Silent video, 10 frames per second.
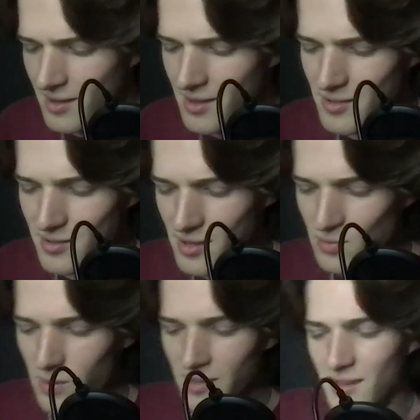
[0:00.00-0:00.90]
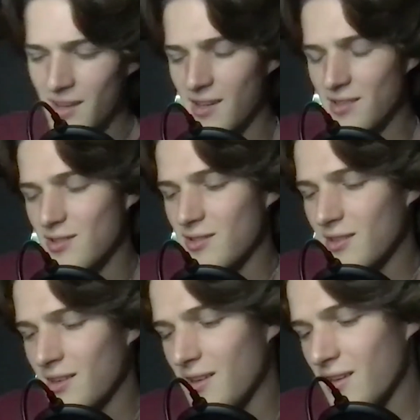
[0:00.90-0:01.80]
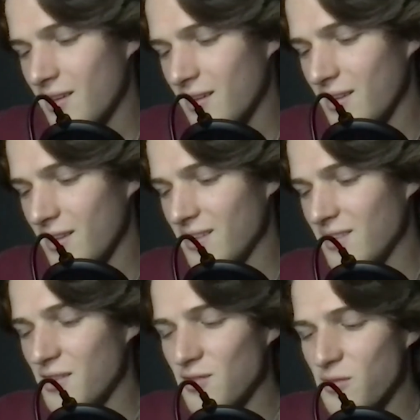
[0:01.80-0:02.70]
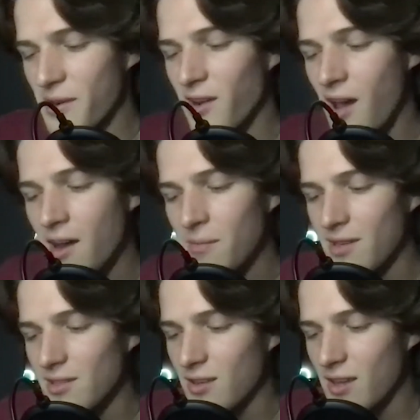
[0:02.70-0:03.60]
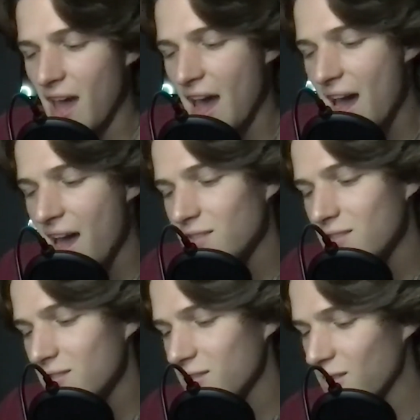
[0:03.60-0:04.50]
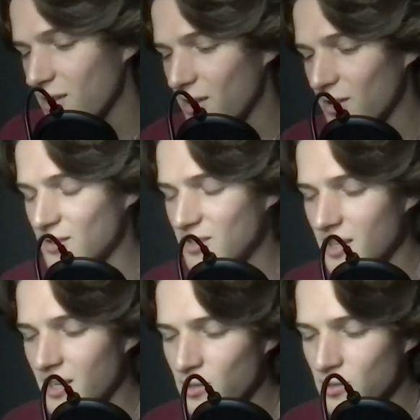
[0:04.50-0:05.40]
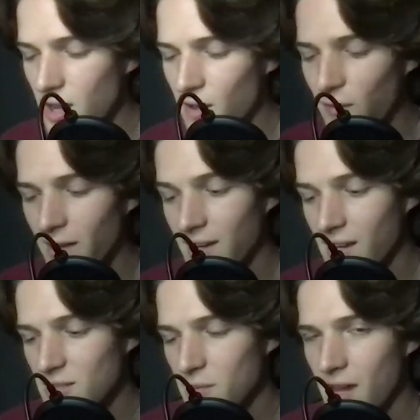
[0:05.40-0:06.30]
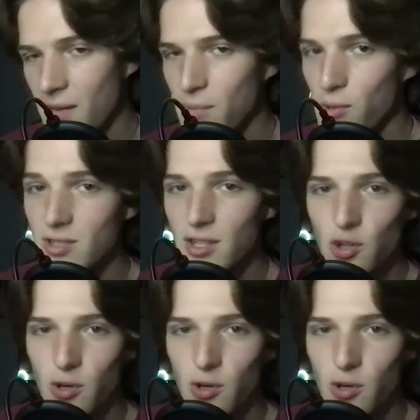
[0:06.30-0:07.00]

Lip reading: This one is this comes from an anonymous. Has seeing yourself on ESPN boosted your